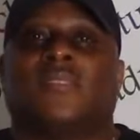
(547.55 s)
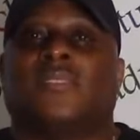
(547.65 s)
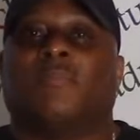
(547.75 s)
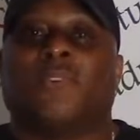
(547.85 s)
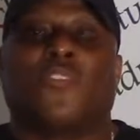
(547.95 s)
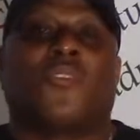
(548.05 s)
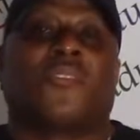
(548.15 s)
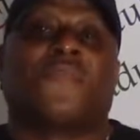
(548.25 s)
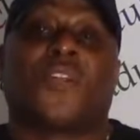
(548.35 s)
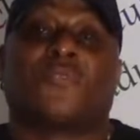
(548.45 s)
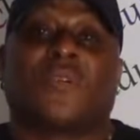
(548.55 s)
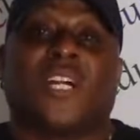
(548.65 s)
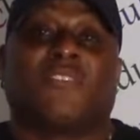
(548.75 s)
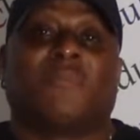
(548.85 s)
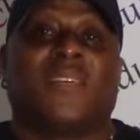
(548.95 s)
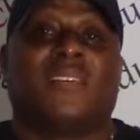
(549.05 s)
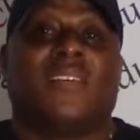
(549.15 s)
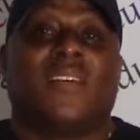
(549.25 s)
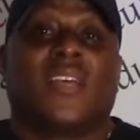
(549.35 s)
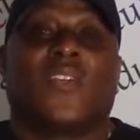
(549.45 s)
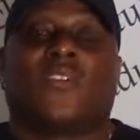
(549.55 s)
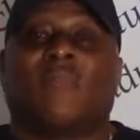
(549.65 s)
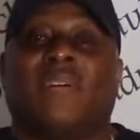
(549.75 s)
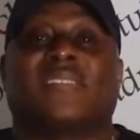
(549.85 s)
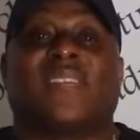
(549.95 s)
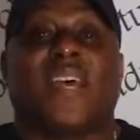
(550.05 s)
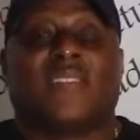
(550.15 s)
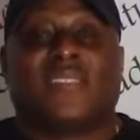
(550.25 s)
the Bureau or the federal government, you know, the best I had.